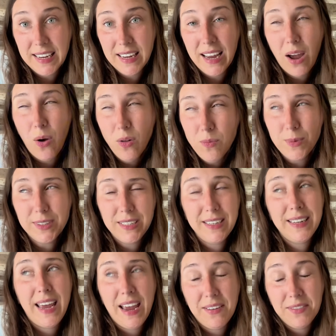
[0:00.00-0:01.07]
almost
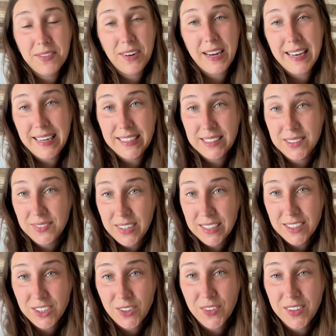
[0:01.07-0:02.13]
in every little
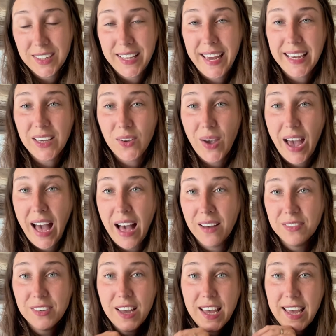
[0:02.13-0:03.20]
village on the lake you
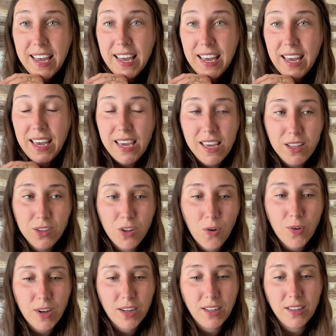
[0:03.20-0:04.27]
have a
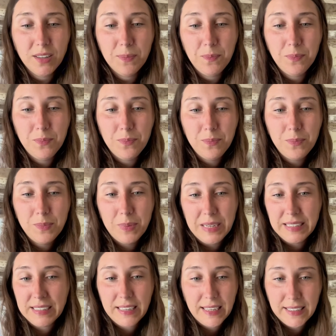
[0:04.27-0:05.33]
local
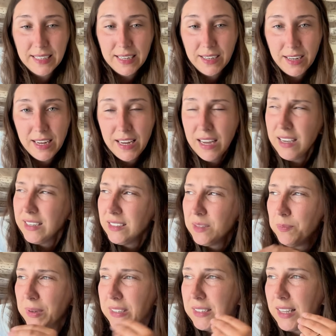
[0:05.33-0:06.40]
pescateria. Is
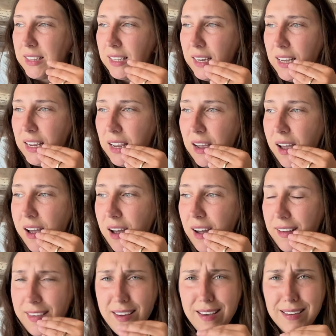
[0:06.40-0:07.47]
it pescateria? I
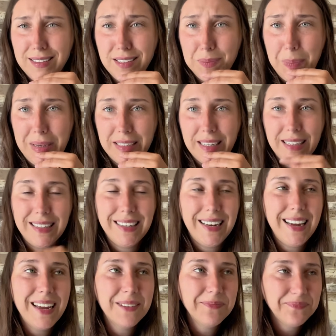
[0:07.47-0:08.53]
think it is pescateria.